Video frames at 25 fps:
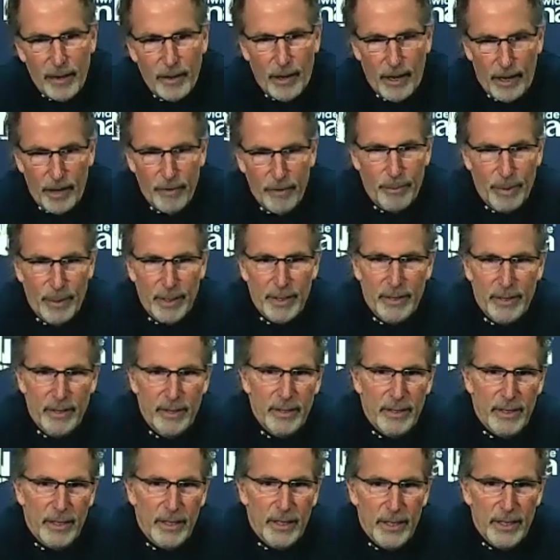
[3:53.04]
I've
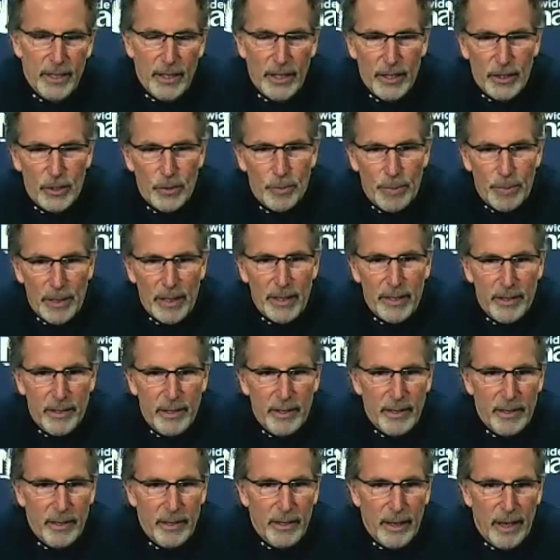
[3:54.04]
been
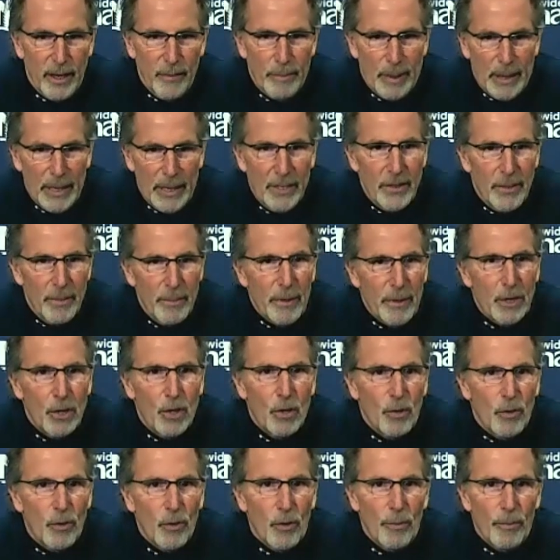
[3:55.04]
in the
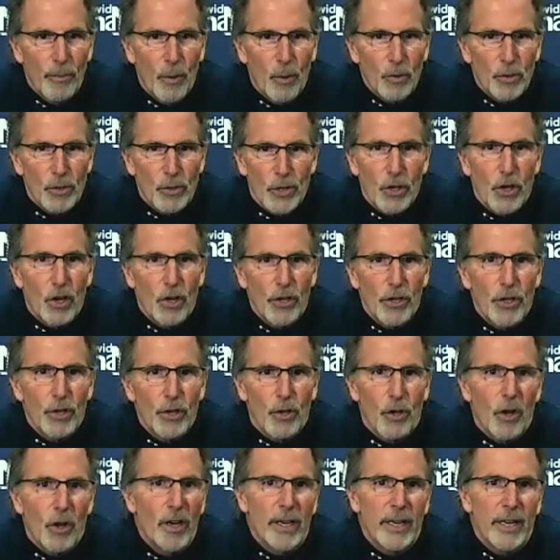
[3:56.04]
middle mostly all year
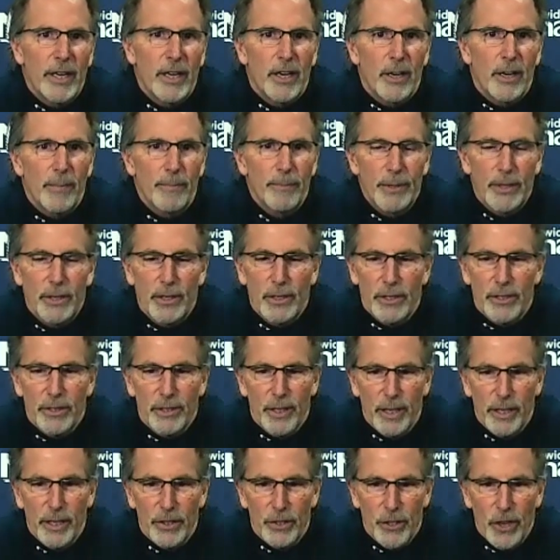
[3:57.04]
long here, because
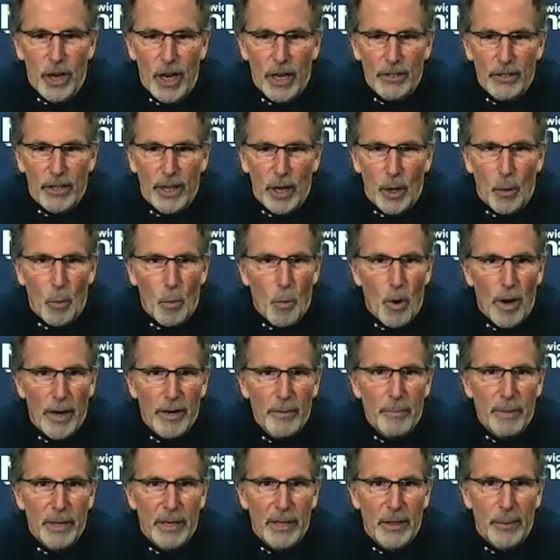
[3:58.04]
it's not that I want
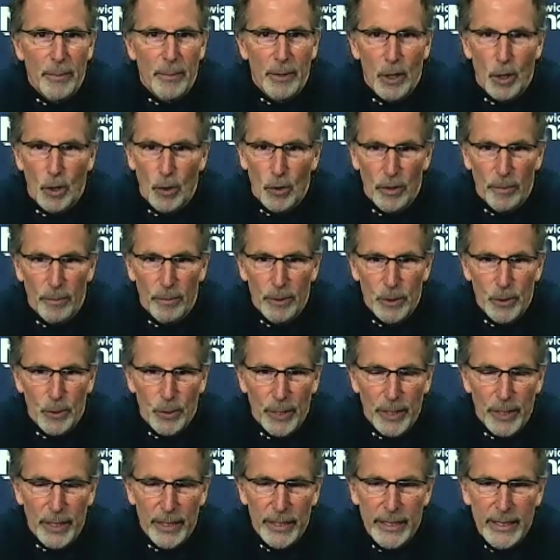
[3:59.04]
to be in the middle or in
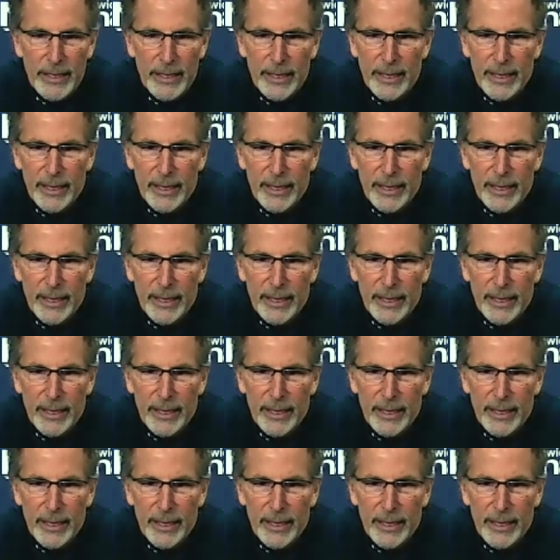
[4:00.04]
between.